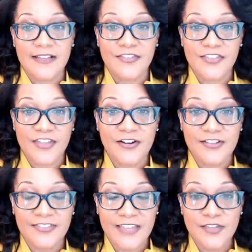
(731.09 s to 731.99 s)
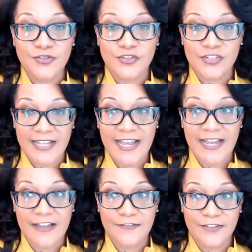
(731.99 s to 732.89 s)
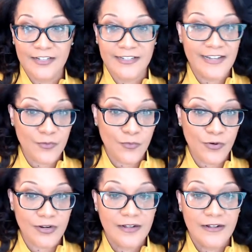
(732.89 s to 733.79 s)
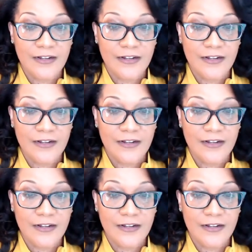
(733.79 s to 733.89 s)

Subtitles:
they usually have a network